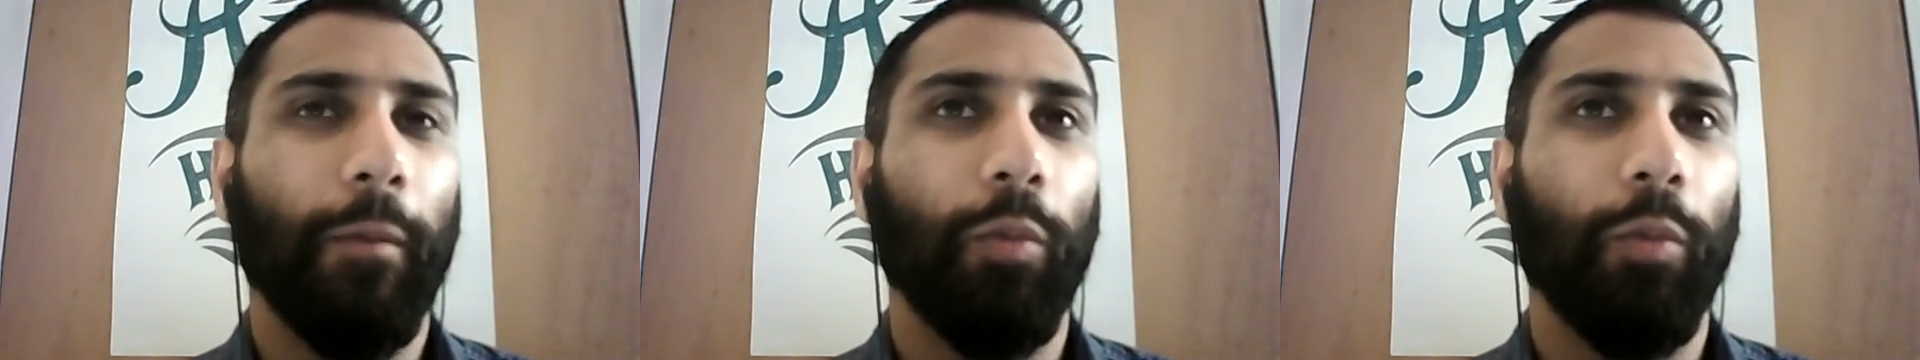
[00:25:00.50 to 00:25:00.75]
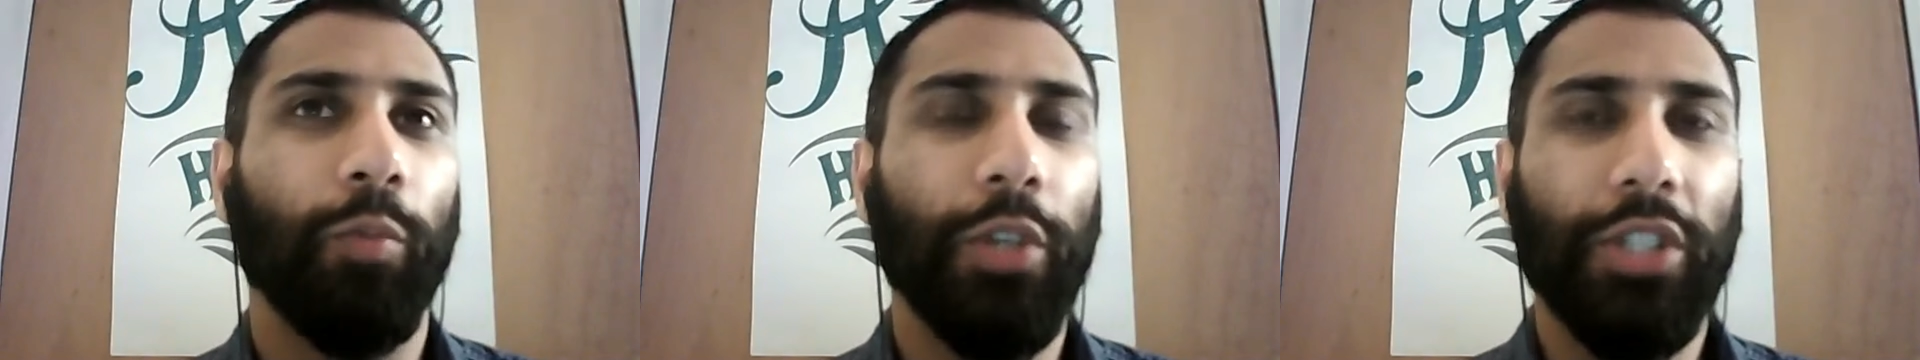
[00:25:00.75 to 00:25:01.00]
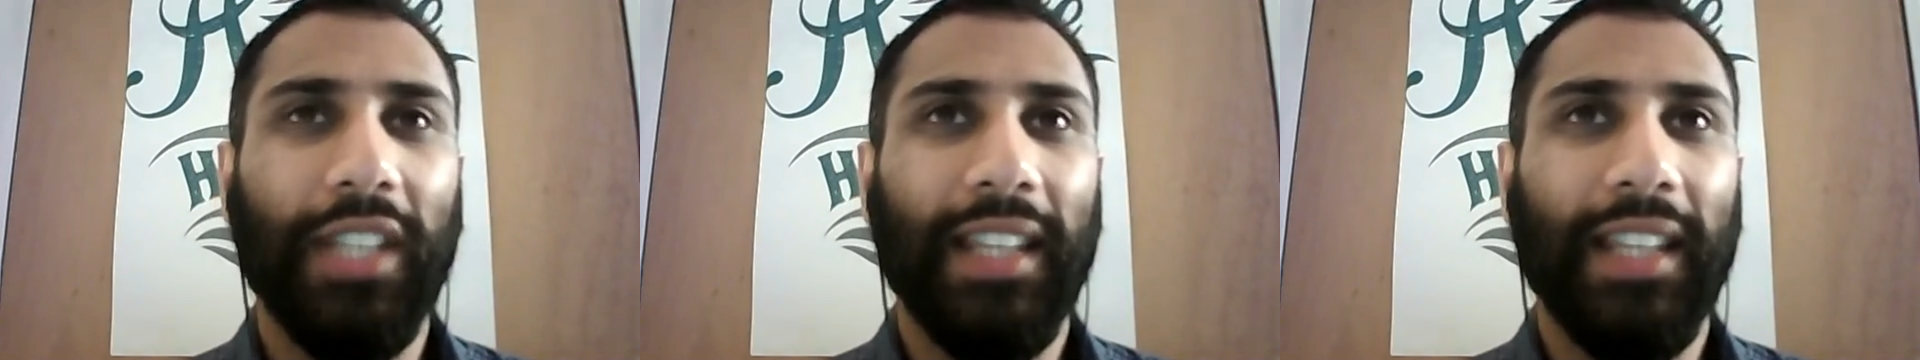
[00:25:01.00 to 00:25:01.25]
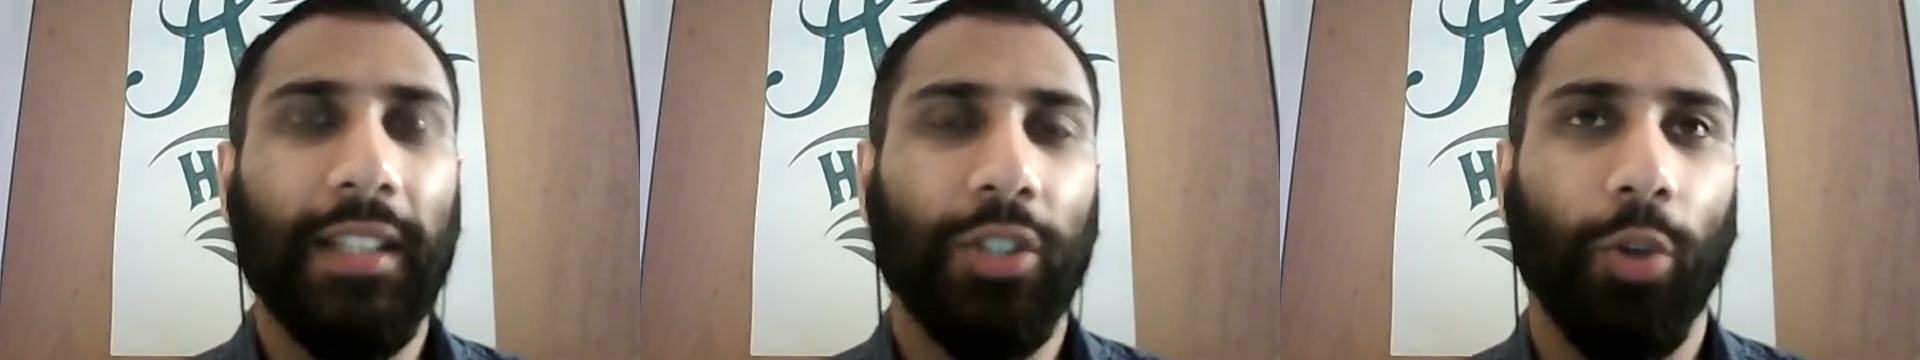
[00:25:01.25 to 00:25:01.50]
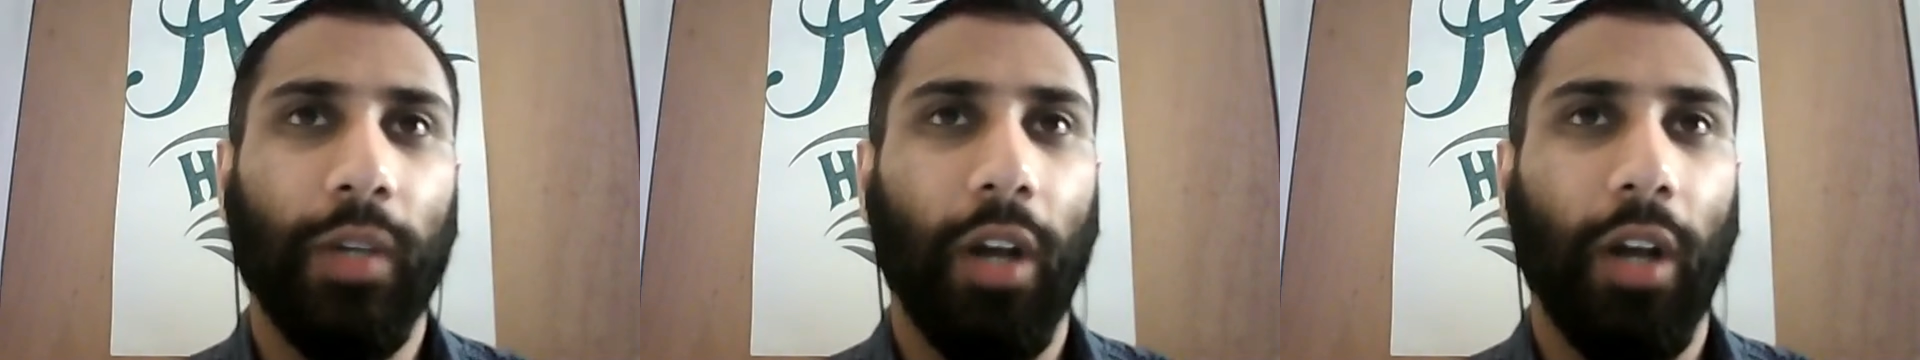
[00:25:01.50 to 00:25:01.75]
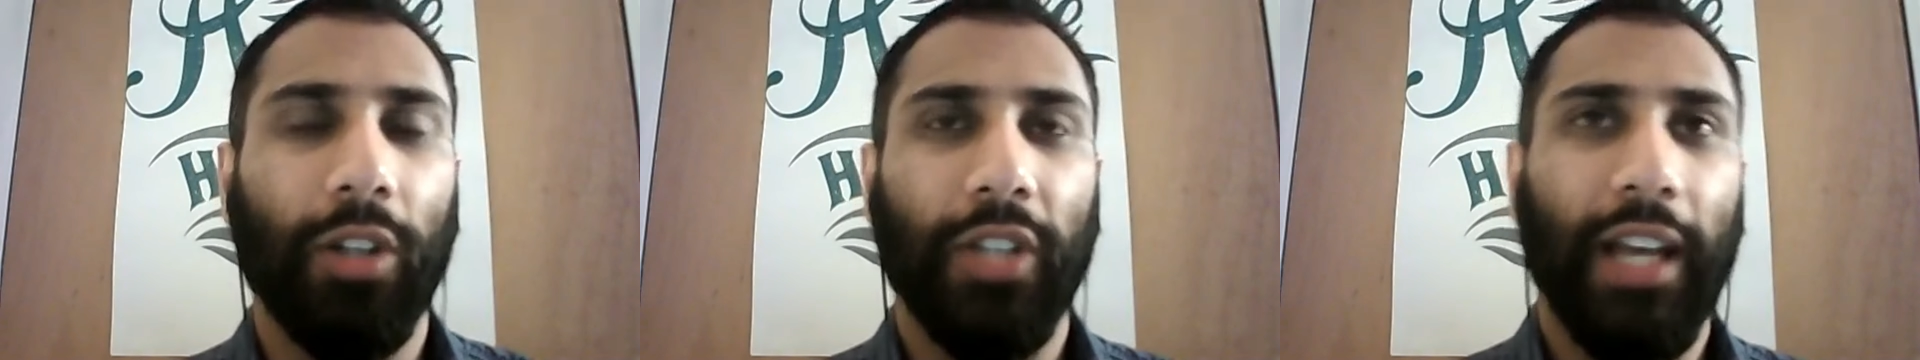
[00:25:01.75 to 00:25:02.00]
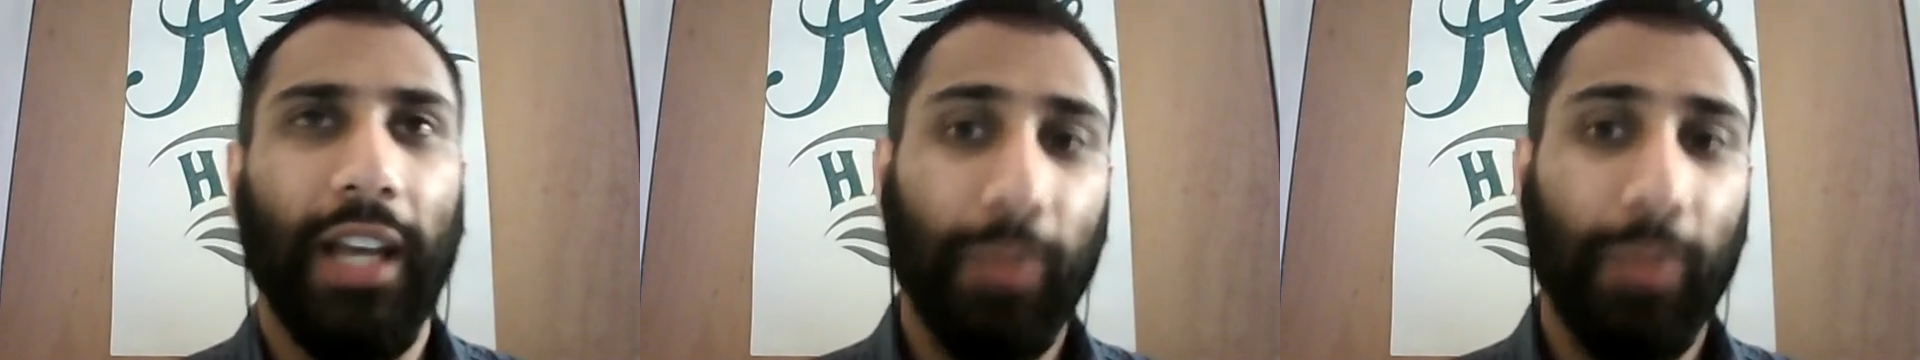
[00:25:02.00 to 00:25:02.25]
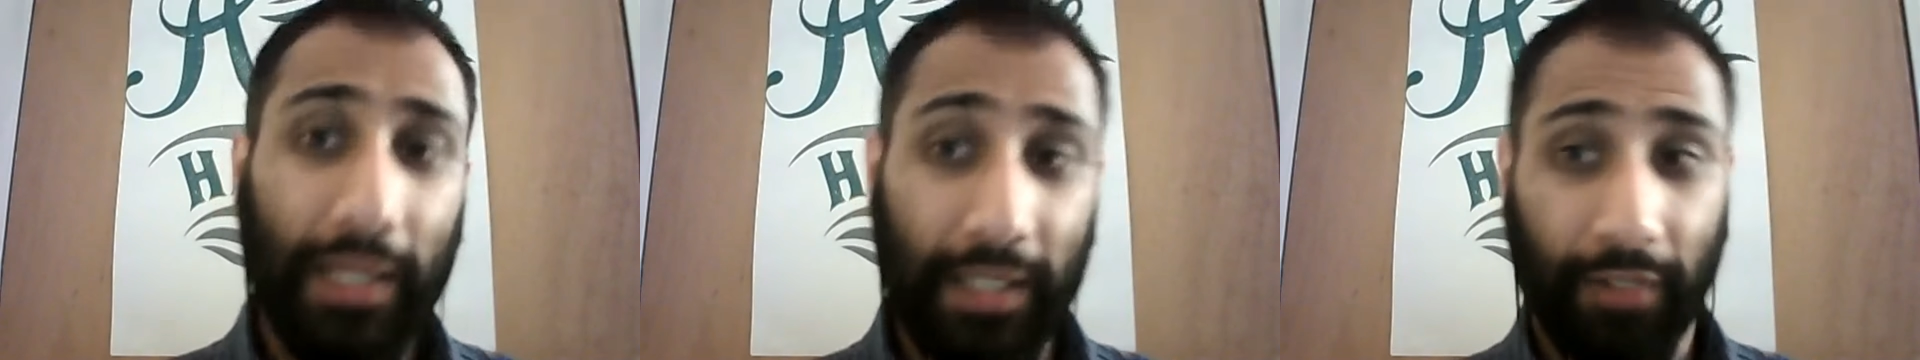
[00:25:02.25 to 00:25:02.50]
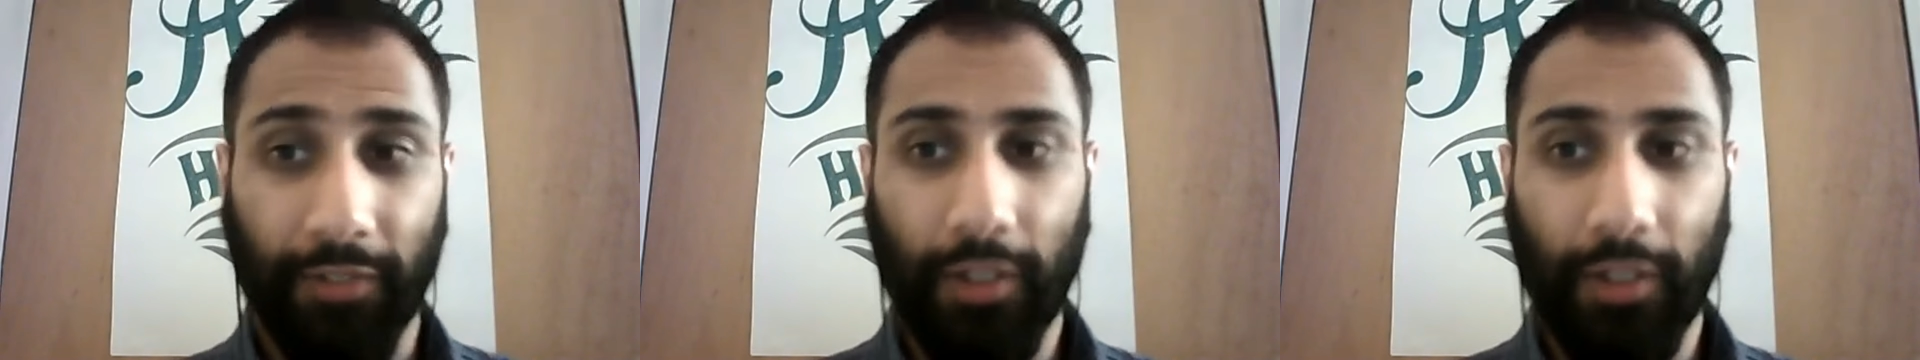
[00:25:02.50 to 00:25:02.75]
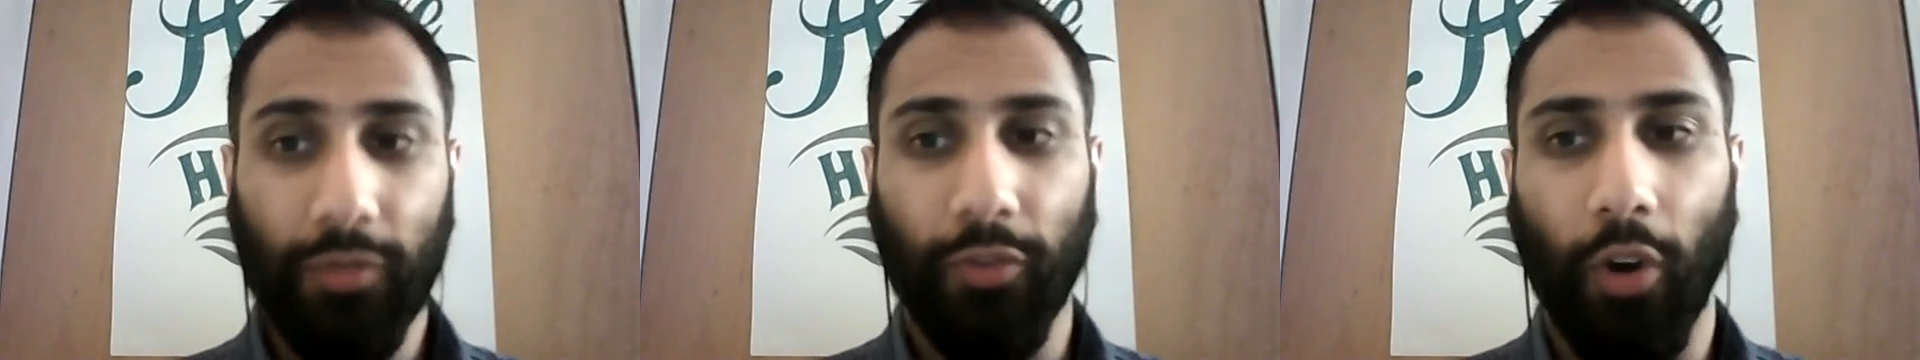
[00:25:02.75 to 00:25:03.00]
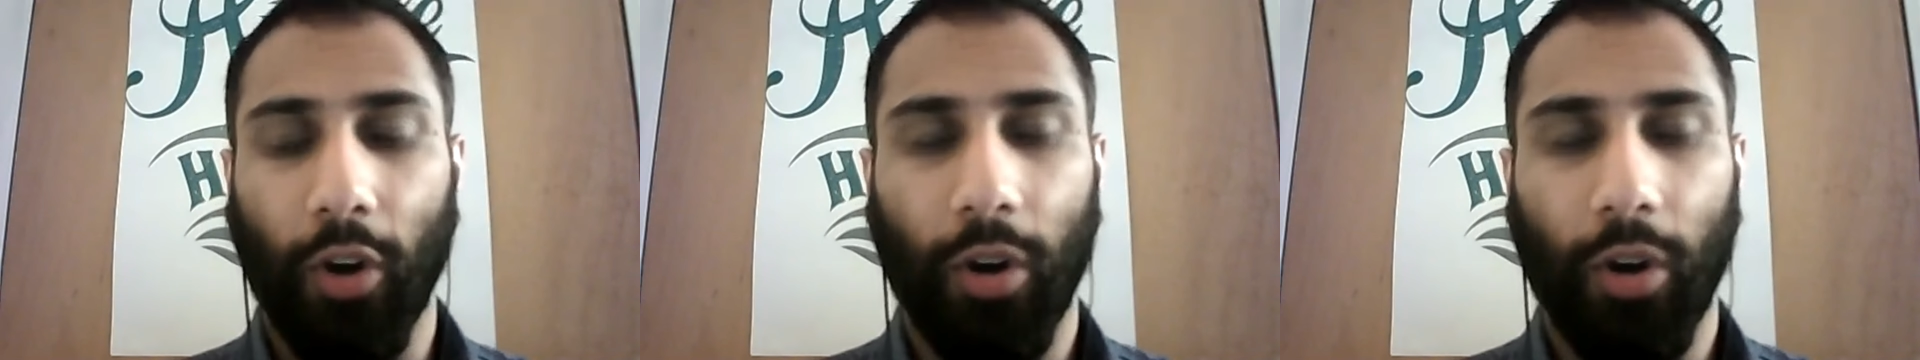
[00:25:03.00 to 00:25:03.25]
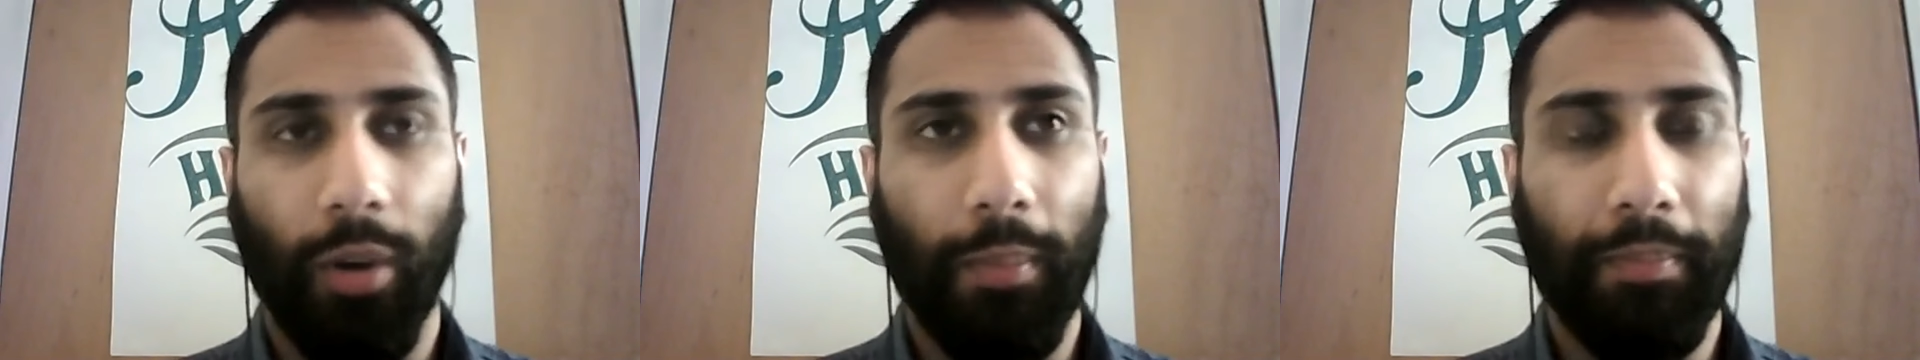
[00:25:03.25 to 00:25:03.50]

would you say the story also has to be different for